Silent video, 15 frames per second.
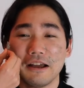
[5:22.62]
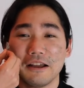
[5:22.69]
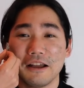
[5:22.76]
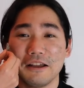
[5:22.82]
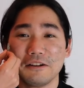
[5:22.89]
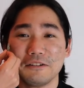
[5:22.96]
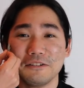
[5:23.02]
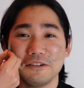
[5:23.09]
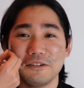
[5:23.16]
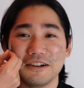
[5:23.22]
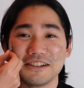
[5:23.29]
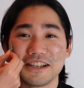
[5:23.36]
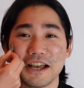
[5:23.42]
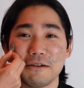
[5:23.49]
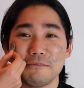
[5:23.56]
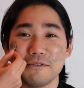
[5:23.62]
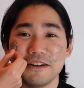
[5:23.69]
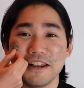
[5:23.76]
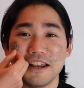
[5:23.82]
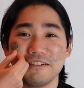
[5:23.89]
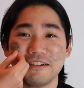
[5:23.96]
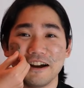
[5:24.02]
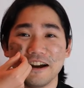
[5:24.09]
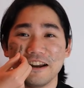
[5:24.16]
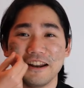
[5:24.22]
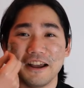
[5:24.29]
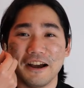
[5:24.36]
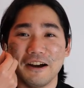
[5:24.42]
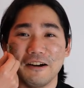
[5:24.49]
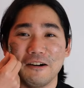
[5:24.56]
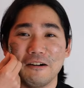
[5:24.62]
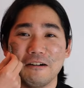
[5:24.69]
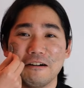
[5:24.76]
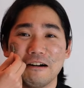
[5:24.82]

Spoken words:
I don't know what's happening right now.